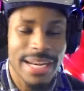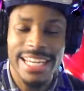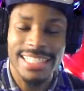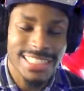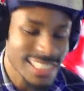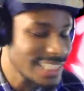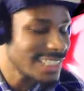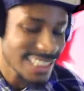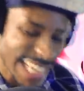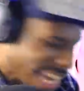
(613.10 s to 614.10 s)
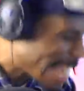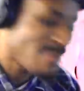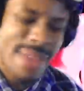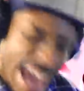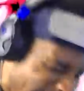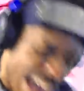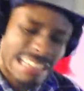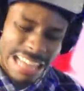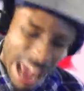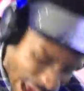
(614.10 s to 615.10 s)
me that young Chi-Chi, man!
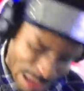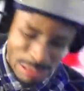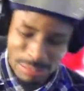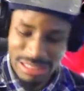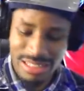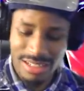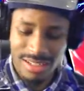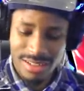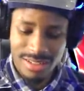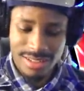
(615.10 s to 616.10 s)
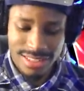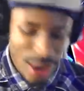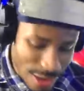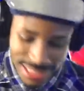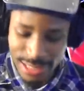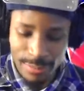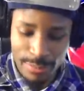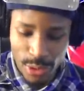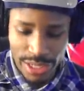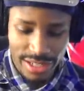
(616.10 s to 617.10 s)
Ew! Toss
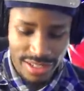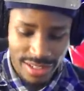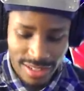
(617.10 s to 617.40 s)
him, boy!